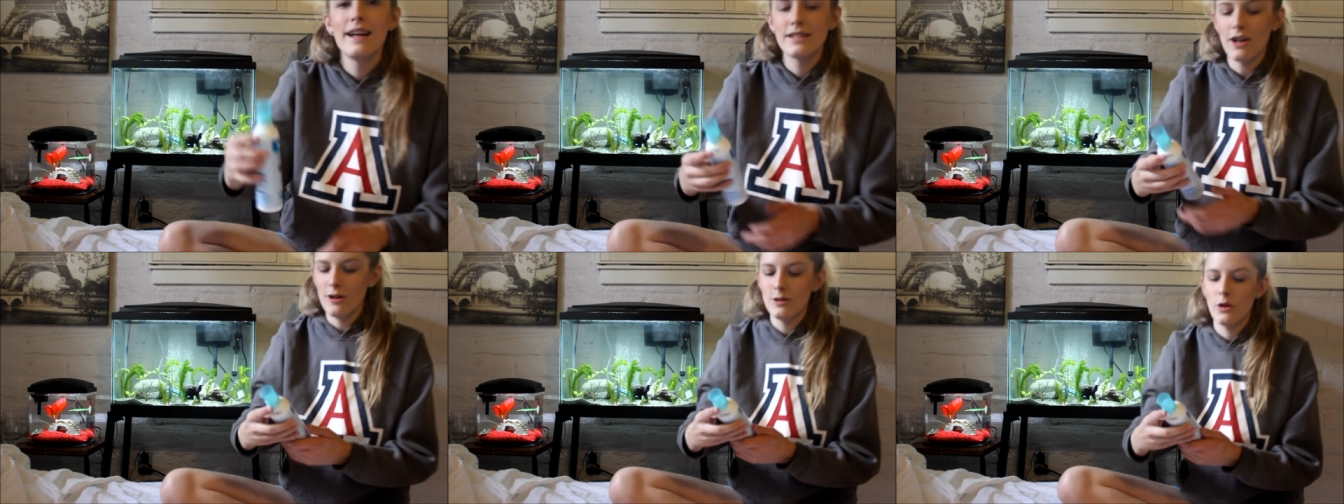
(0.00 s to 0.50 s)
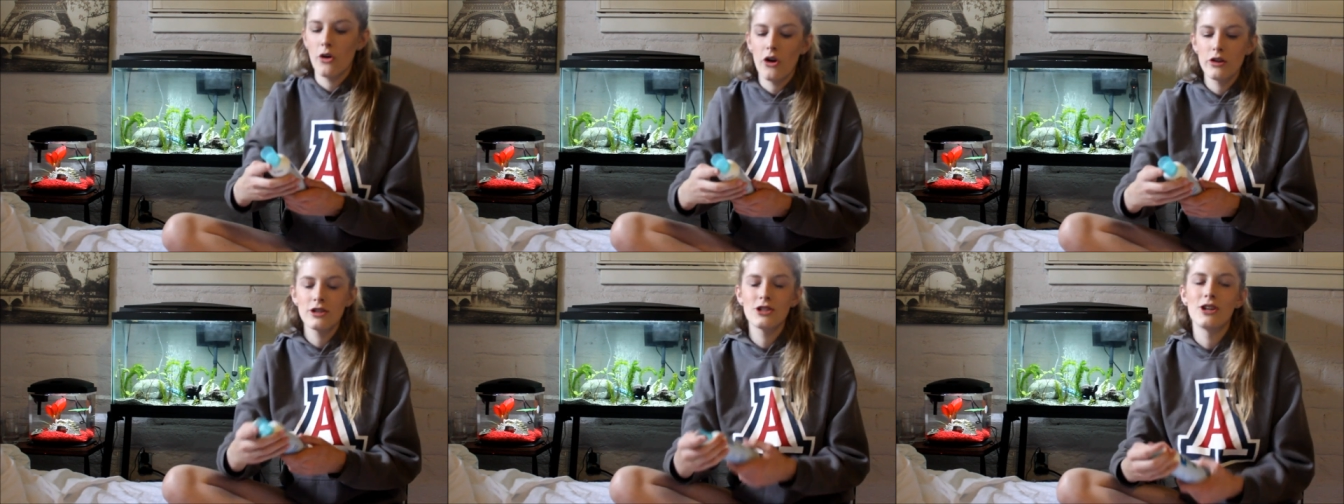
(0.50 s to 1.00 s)
it's also
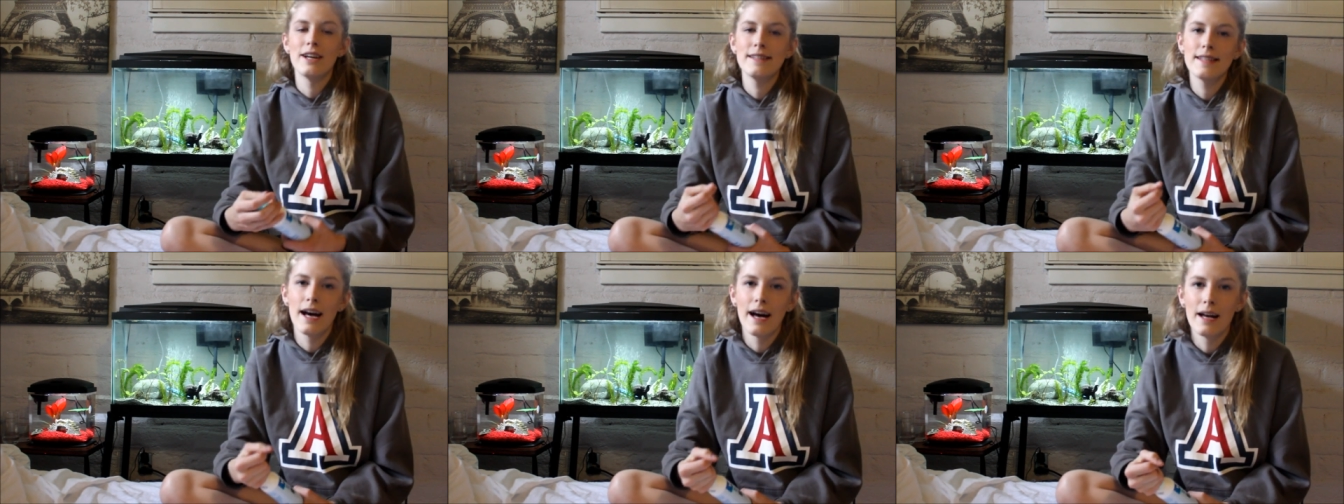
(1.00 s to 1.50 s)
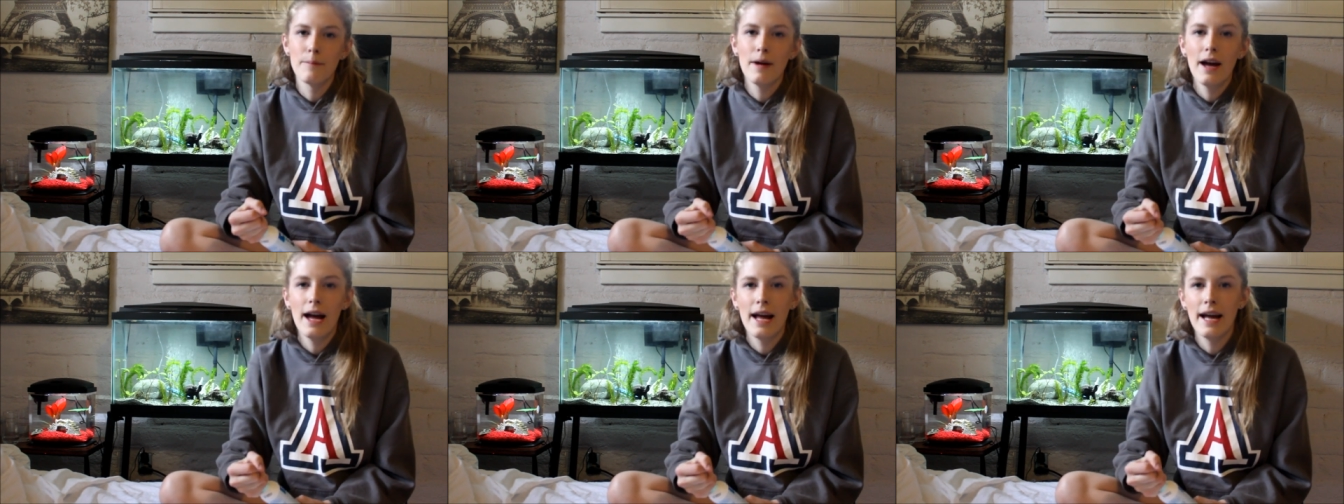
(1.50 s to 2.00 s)
called stress
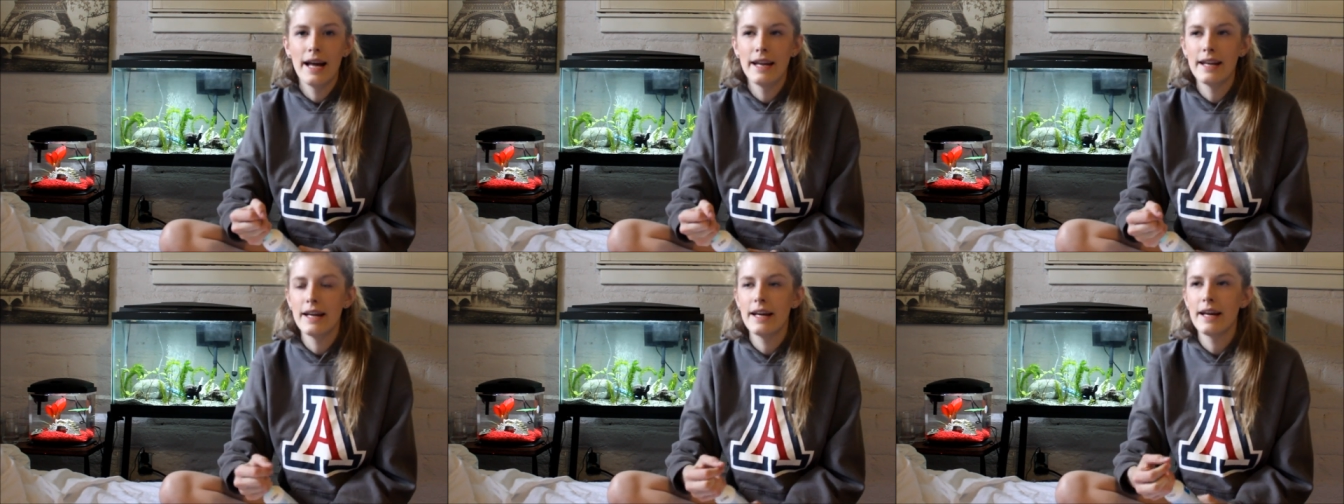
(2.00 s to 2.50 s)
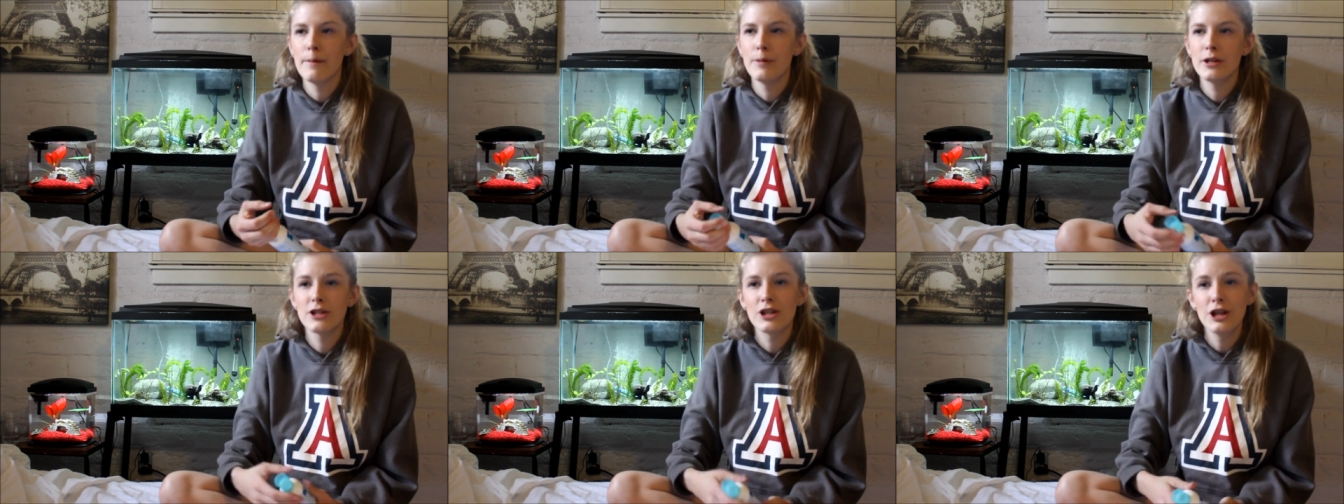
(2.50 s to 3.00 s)
and it
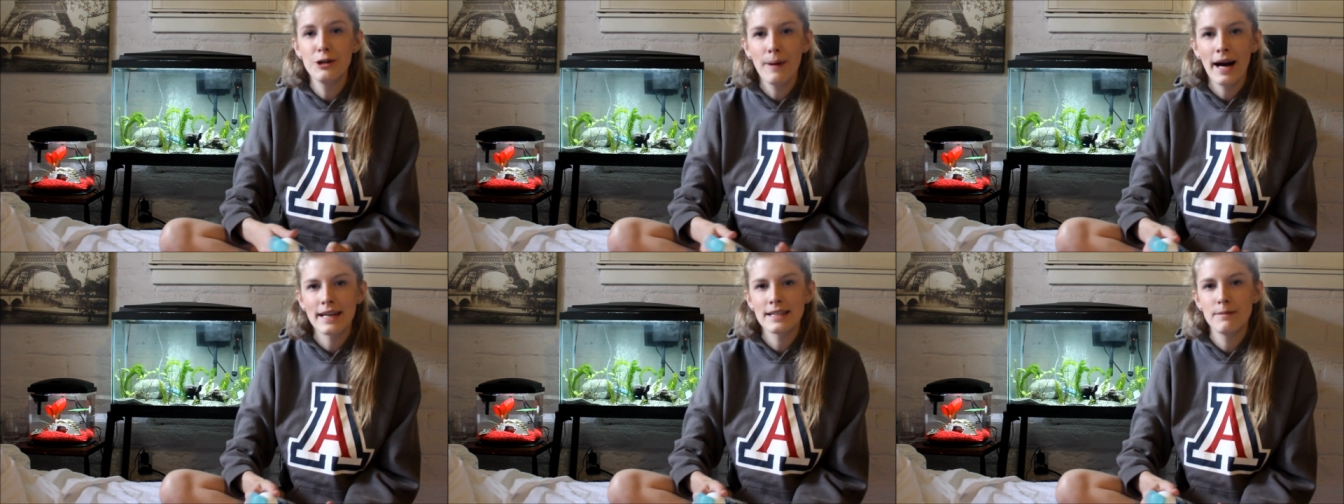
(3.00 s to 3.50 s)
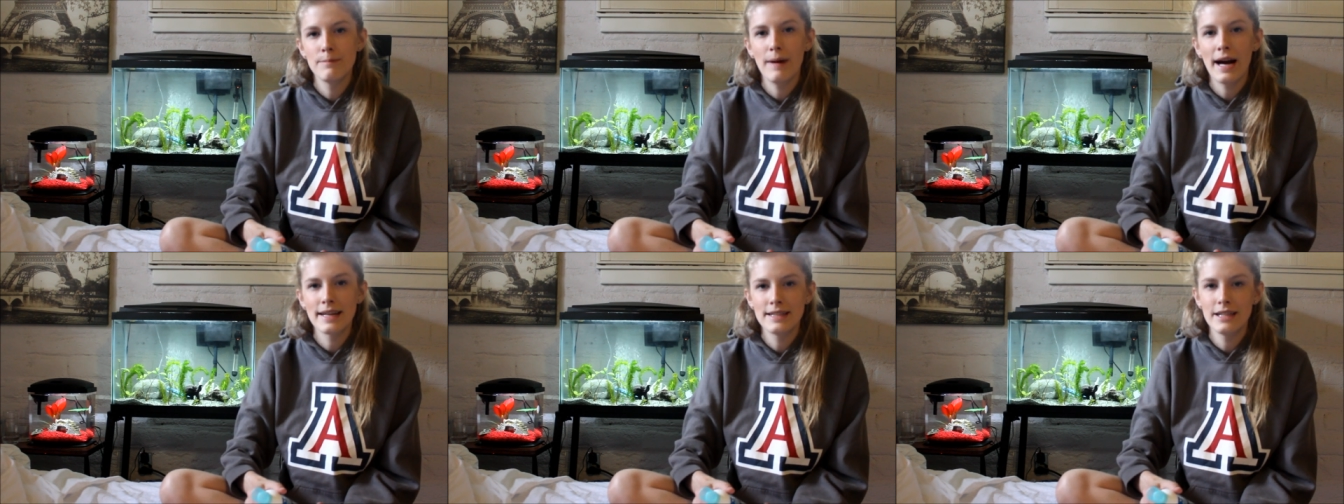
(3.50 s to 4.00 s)
puts good
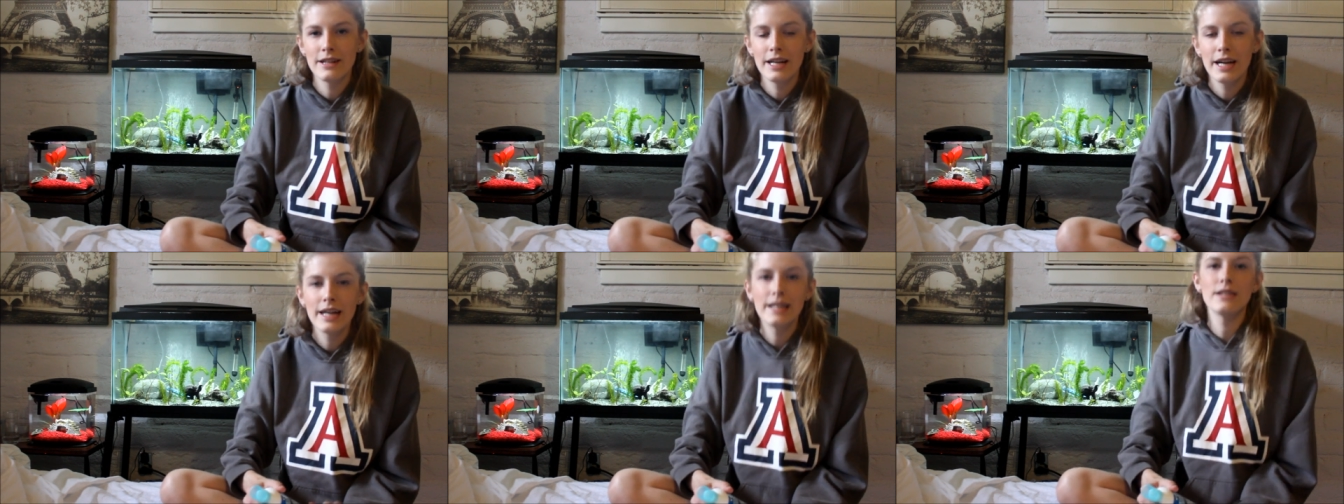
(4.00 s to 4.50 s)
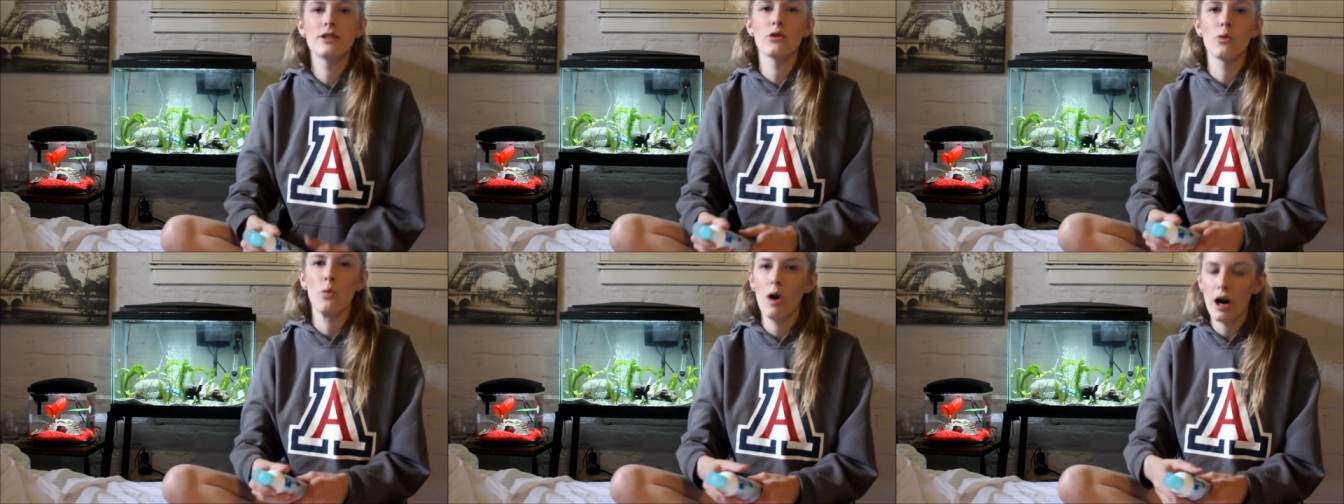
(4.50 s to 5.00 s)
bacteria into
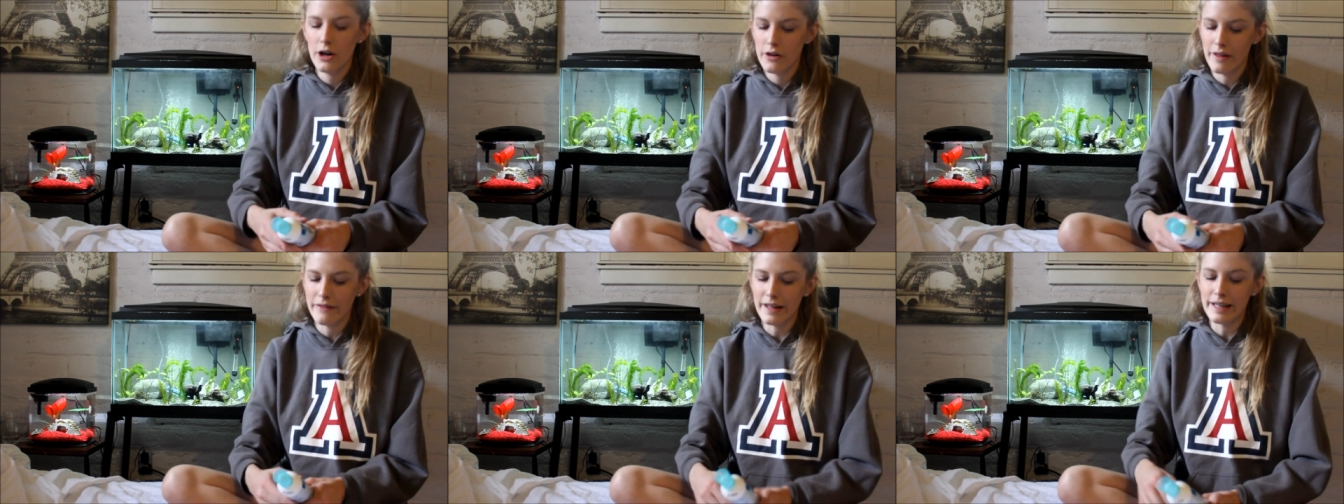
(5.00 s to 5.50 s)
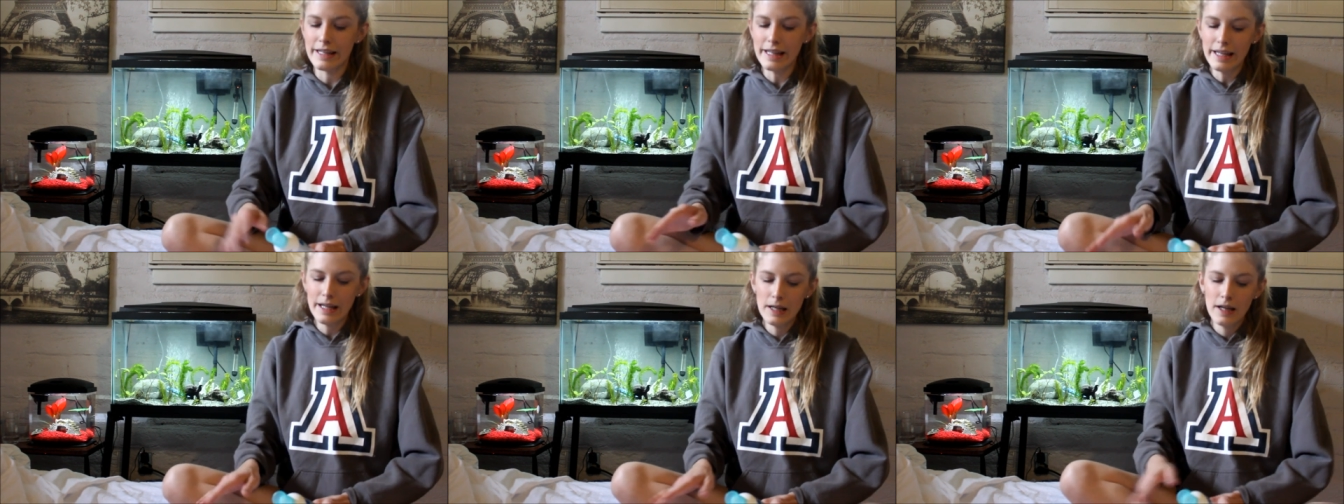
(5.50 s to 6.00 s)
the water that they
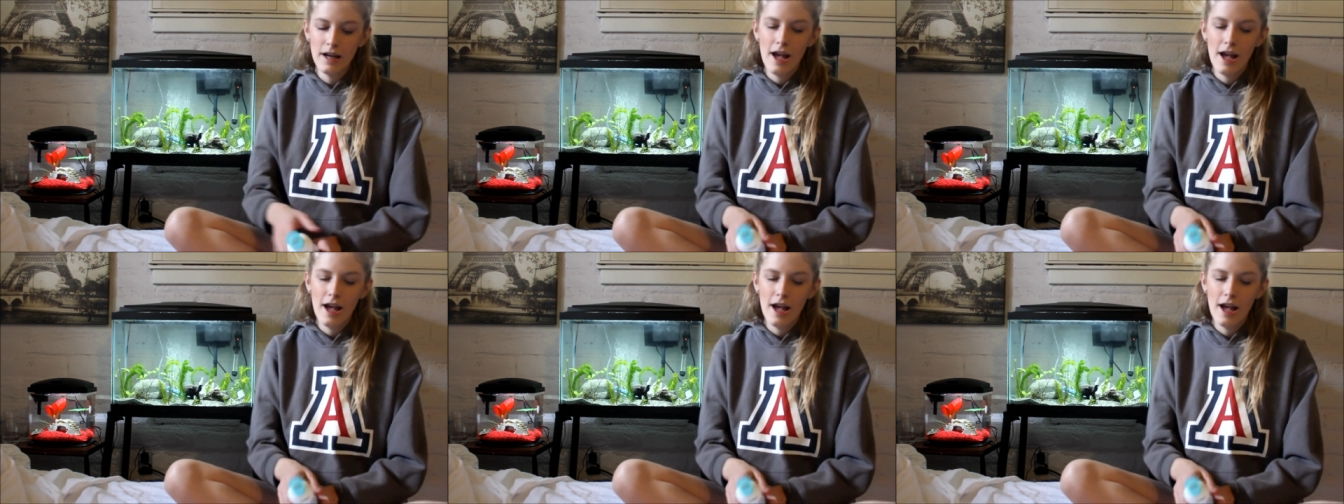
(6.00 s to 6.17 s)
need.